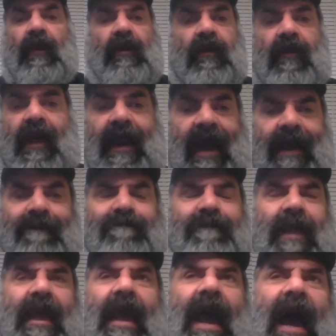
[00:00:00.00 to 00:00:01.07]
did we do that?
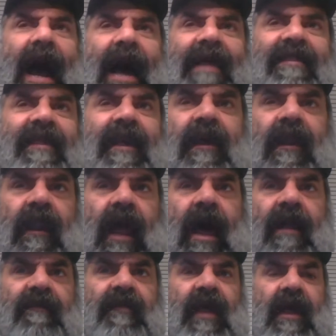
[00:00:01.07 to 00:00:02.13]
I think a
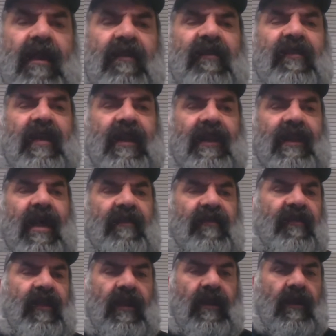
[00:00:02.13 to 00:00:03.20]
lot of that is to
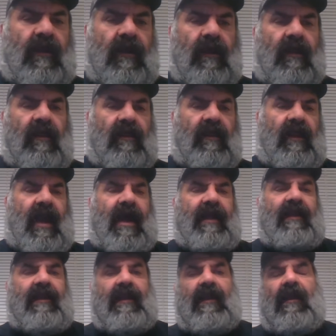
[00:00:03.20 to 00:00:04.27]
lessen the
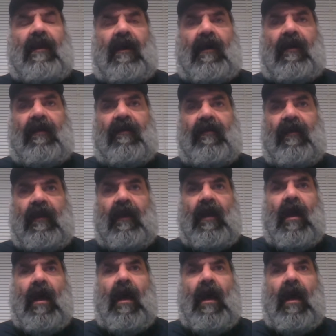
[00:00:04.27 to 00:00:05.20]
ideas